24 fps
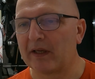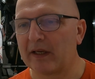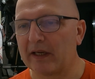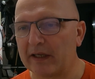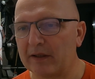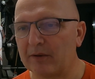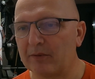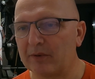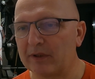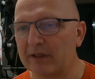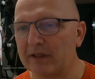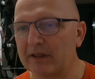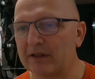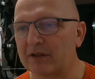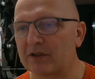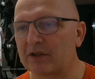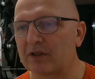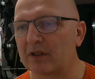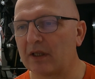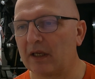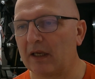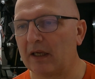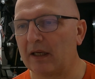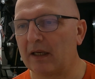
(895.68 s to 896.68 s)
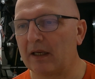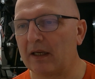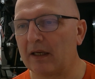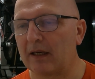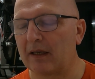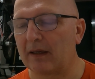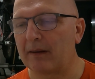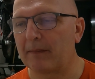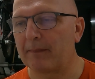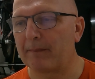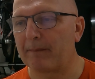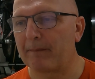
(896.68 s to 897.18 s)
Anyways,
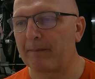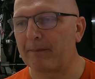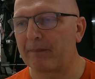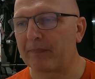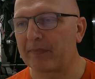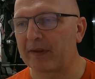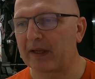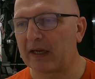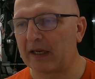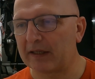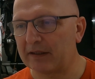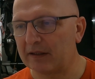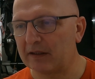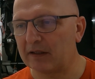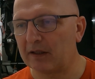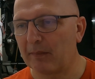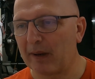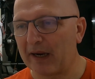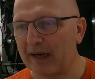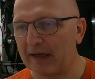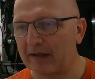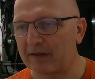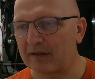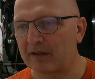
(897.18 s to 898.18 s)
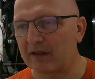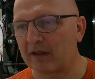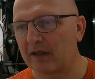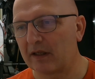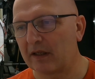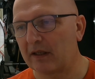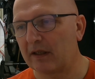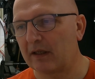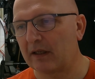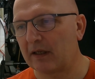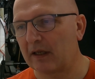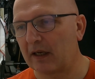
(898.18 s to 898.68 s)
I did the math.
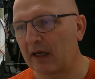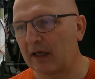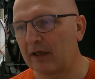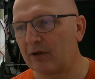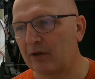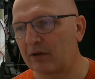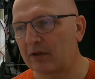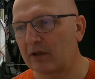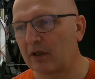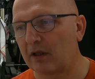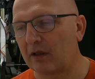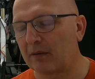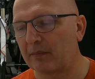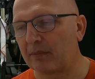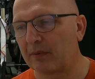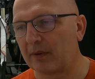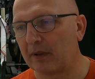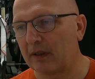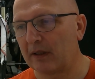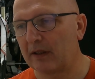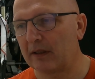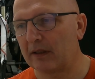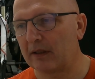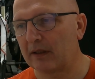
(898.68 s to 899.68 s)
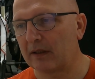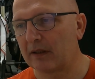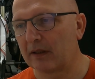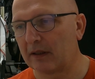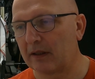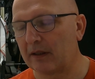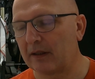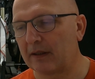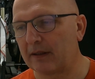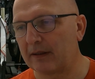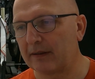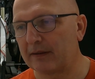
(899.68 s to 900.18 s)
I looked up
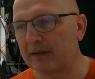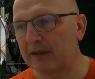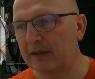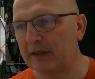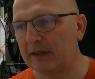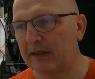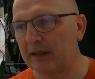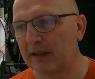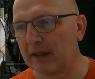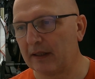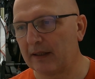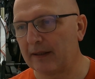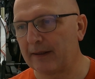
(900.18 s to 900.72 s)
the